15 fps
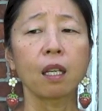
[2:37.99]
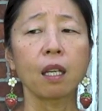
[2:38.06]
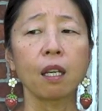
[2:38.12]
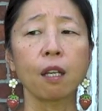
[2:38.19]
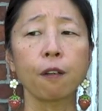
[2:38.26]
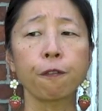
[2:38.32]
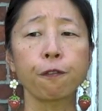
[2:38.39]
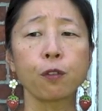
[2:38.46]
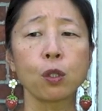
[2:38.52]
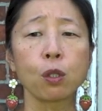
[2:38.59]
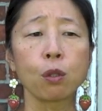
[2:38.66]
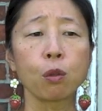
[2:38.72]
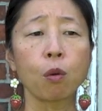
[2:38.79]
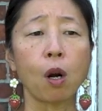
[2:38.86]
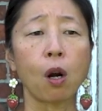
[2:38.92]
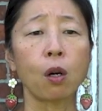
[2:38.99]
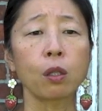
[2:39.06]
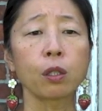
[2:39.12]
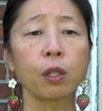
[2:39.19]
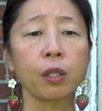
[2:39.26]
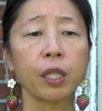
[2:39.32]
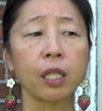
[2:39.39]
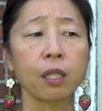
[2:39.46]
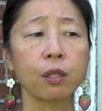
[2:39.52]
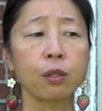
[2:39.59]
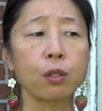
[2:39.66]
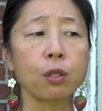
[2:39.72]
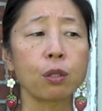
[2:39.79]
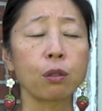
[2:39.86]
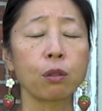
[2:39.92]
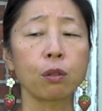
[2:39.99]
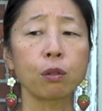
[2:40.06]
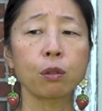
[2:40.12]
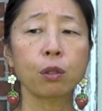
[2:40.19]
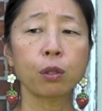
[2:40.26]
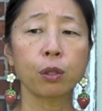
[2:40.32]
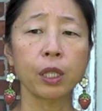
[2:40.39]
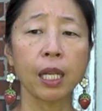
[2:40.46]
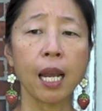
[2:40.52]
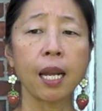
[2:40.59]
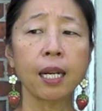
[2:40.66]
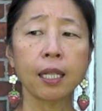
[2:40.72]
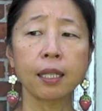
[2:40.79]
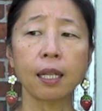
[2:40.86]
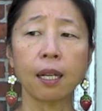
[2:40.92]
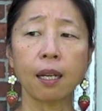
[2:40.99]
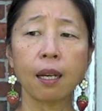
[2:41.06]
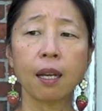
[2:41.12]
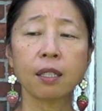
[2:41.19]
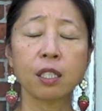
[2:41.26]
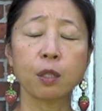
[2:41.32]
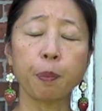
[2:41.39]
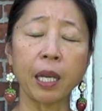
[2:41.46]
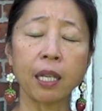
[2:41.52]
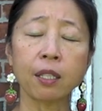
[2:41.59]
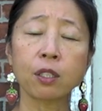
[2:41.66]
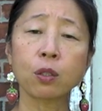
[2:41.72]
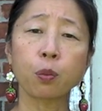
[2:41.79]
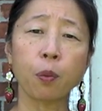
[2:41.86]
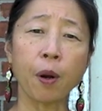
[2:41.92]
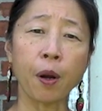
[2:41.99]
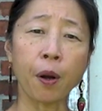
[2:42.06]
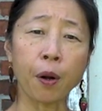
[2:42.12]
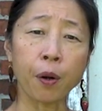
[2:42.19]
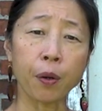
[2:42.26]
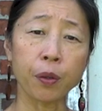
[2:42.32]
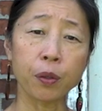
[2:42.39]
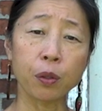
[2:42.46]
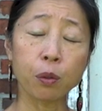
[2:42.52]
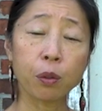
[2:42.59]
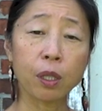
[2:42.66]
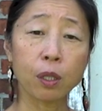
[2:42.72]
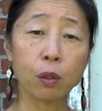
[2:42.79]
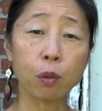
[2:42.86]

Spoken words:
If you are looking to create a space where you can